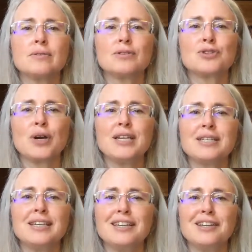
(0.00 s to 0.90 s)
tried to
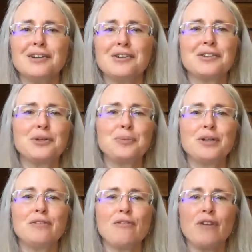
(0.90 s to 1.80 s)
get in a little bit
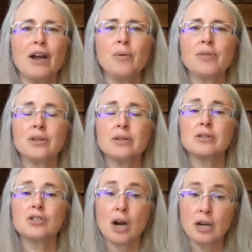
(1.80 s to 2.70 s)
of a fight with a
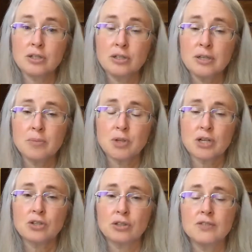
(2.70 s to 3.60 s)
doctor named
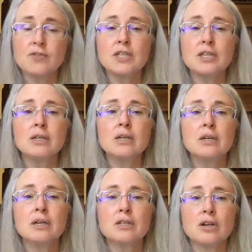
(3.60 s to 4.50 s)
Dr. Livesey,
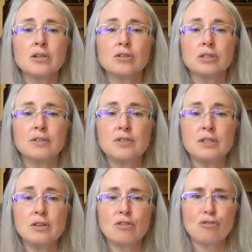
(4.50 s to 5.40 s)
and Dr.
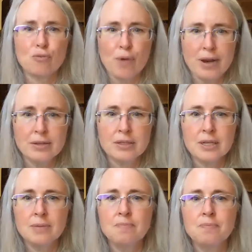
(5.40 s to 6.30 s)
Livesey threatened
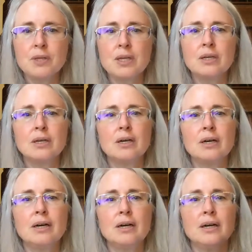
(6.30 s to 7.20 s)
him
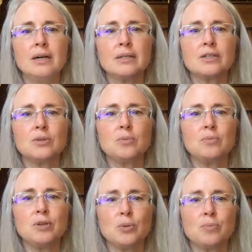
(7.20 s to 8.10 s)

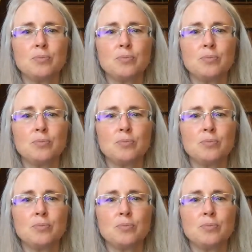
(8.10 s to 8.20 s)
to,